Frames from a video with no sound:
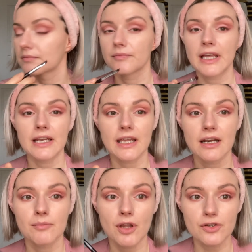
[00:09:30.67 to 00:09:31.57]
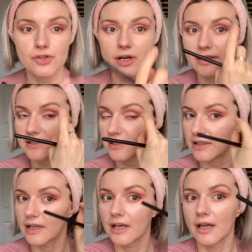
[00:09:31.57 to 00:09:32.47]
And again, I'm not trying to
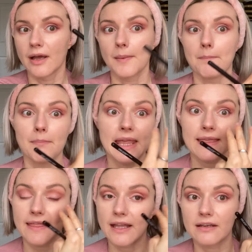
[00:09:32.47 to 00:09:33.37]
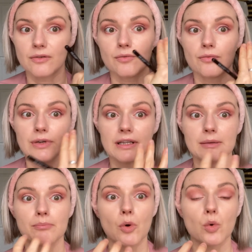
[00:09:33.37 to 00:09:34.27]
make that really
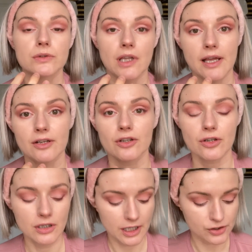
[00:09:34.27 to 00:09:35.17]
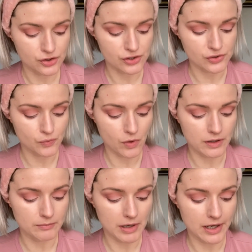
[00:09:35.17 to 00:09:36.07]
bold liner look. I just
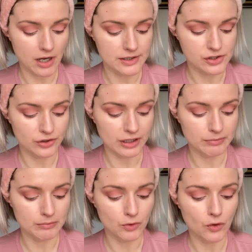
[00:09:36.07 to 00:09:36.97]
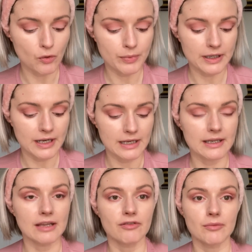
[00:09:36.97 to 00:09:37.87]
want my eyes to look a bit more open and
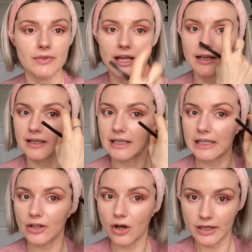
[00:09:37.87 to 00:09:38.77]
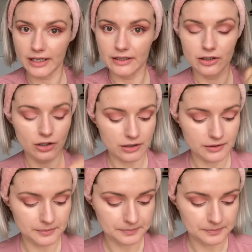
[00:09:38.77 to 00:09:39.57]
give them that elongated look.